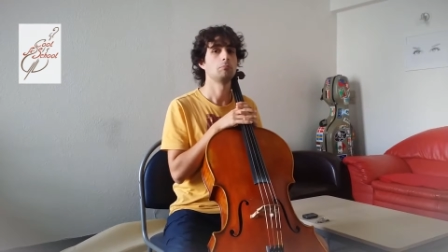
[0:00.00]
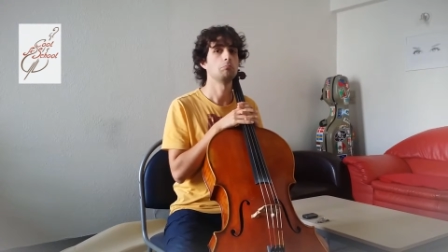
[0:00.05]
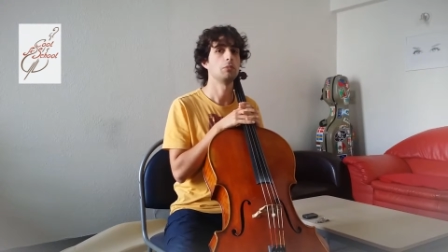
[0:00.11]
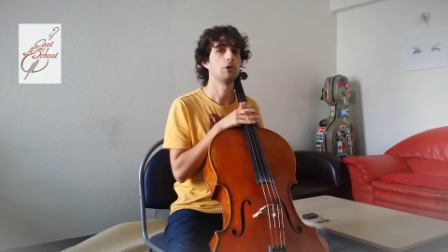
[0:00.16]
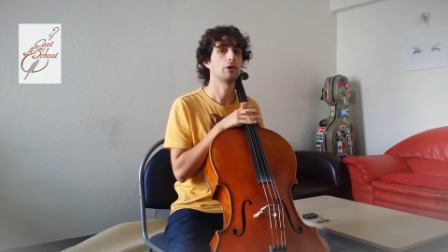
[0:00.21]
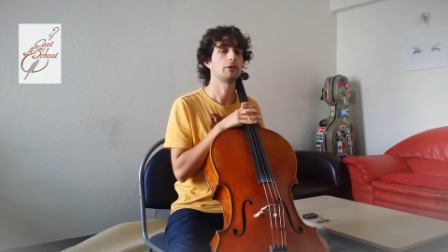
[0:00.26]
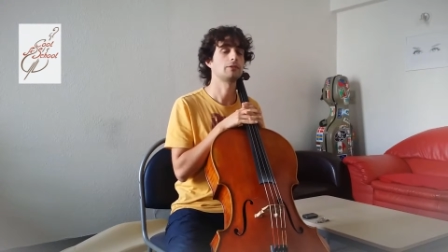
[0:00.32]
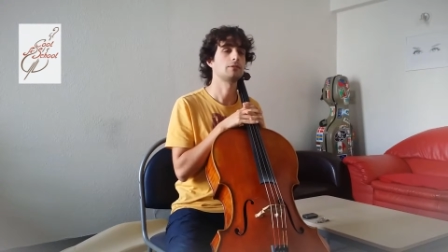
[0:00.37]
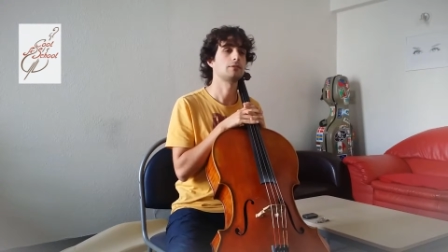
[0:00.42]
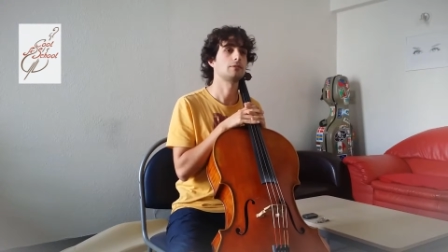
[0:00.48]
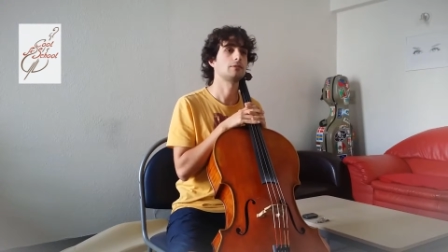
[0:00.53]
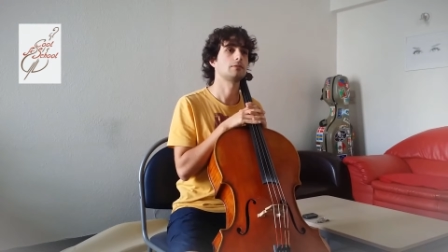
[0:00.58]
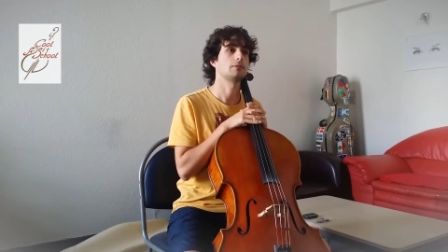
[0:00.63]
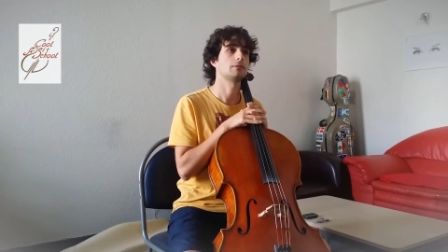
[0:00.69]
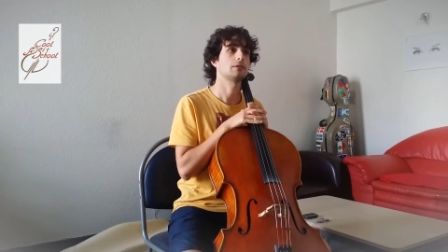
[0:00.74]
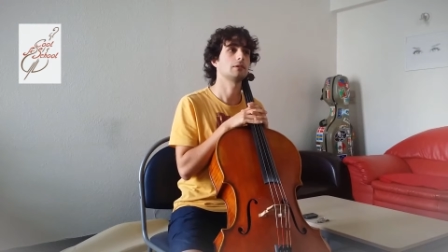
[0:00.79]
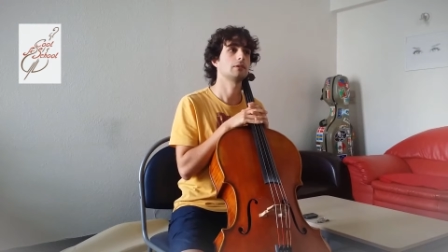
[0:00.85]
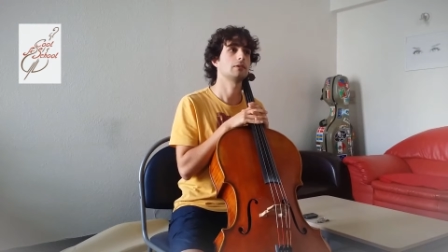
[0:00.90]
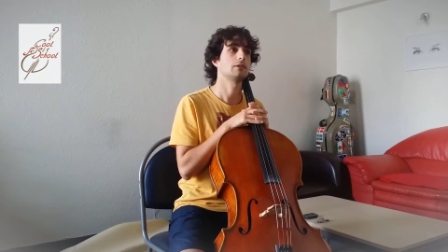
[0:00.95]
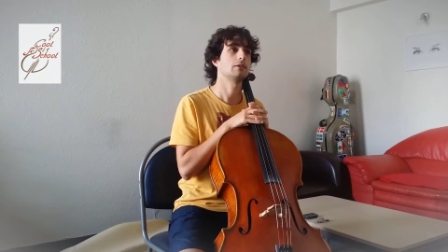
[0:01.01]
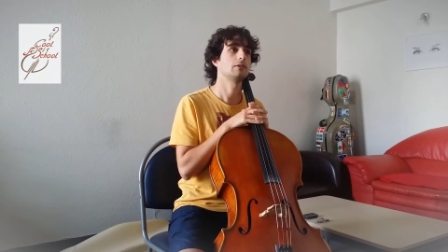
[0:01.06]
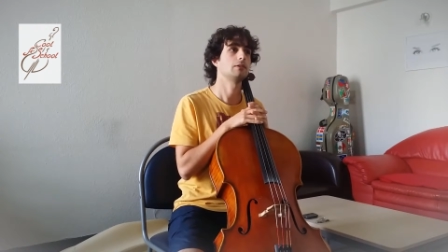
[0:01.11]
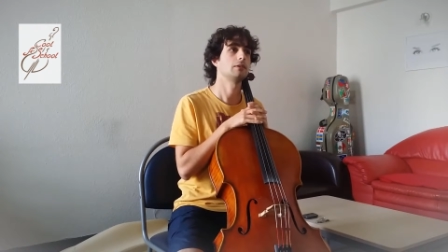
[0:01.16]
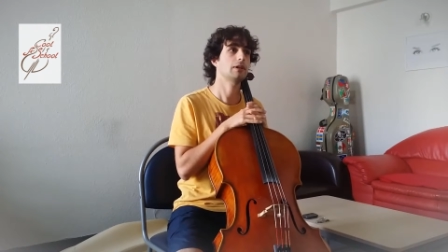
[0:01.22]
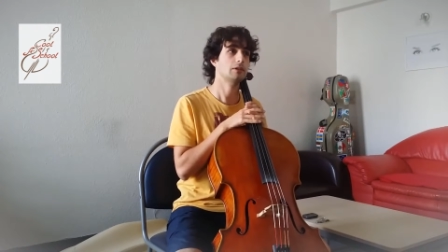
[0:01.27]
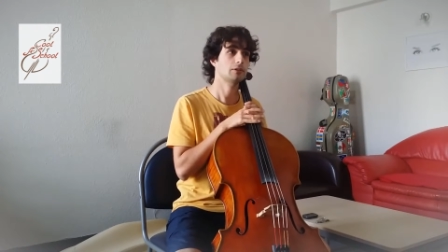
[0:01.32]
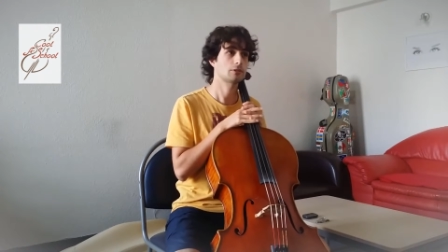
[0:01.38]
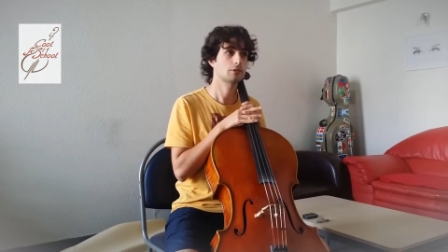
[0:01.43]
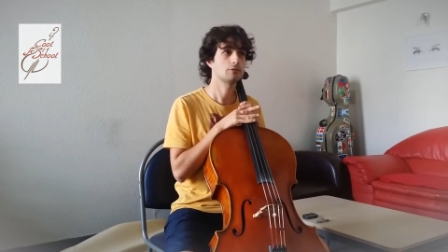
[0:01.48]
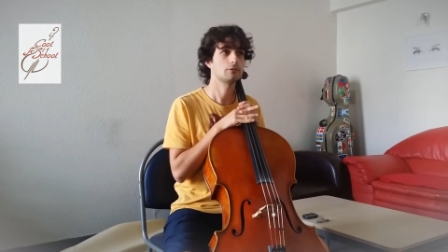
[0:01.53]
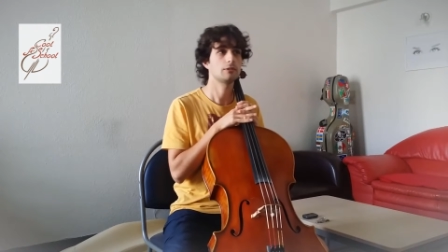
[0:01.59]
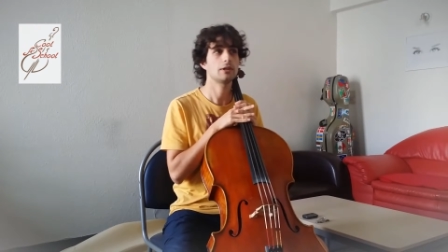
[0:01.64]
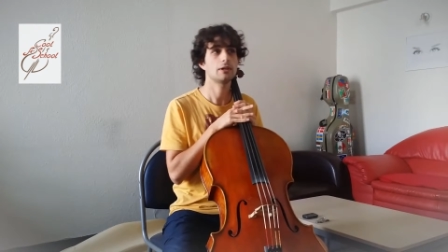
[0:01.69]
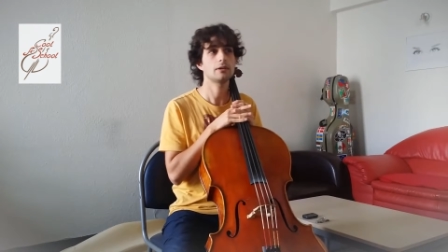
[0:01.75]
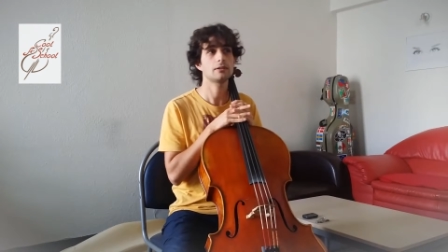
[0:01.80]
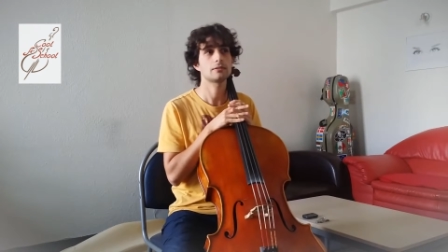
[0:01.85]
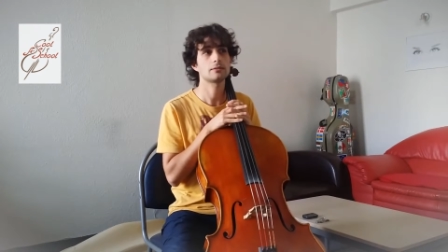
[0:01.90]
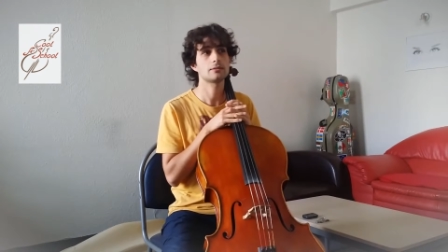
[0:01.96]
But uh, next to
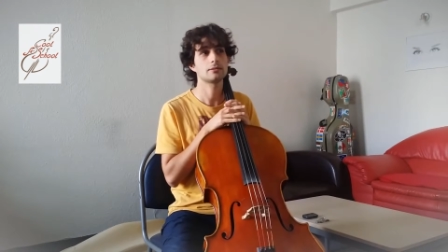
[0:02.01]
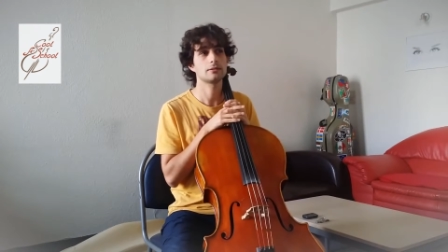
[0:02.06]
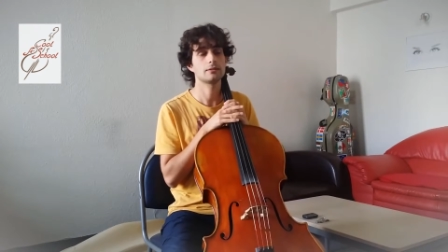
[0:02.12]
that,